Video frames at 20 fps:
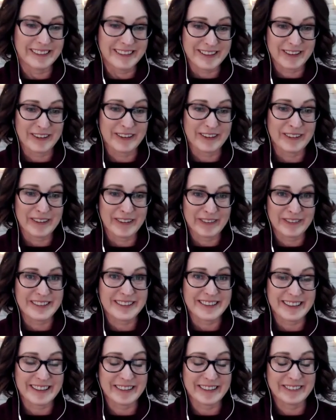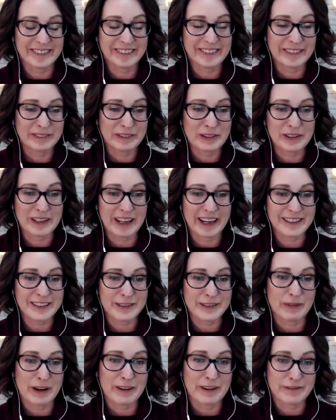So obviously
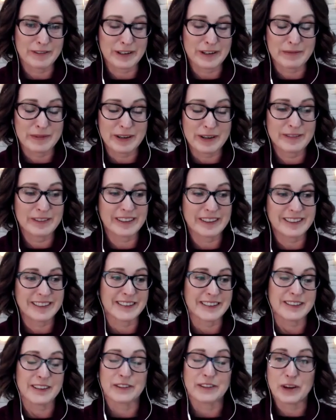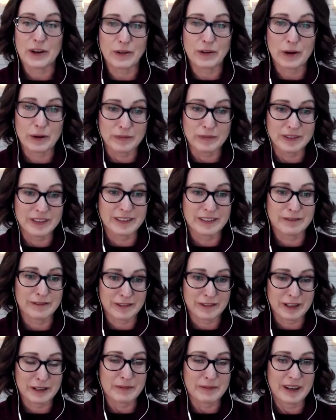my freebie, which is a no opt-in
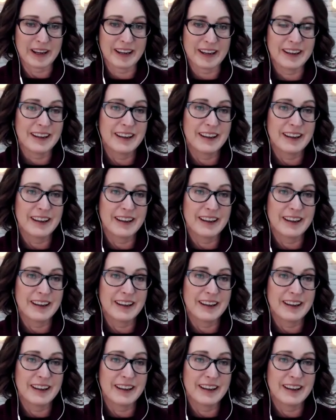freebie.